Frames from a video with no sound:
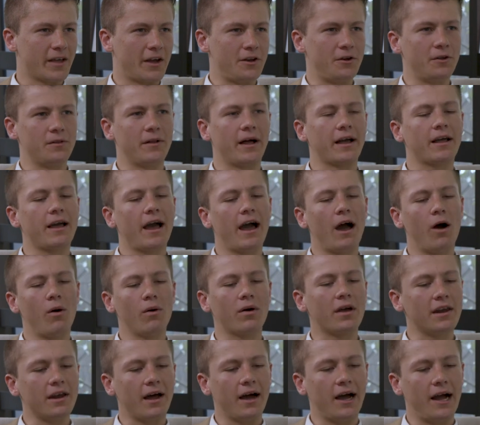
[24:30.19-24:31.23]
And you're like, how
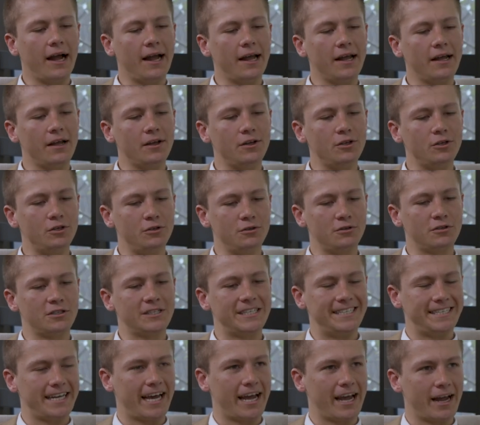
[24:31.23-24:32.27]
can I use
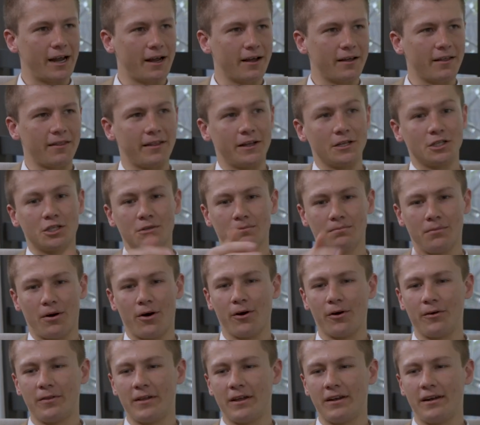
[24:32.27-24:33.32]
today, then
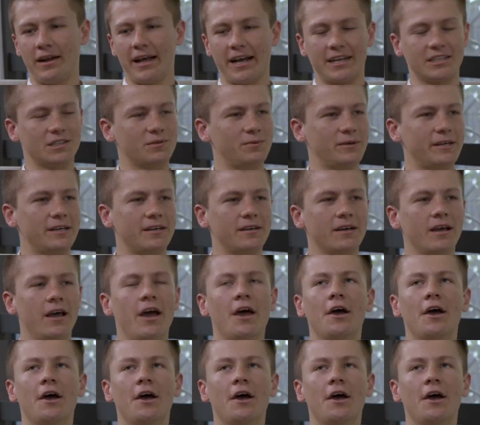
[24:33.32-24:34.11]
tomorrow, and then next week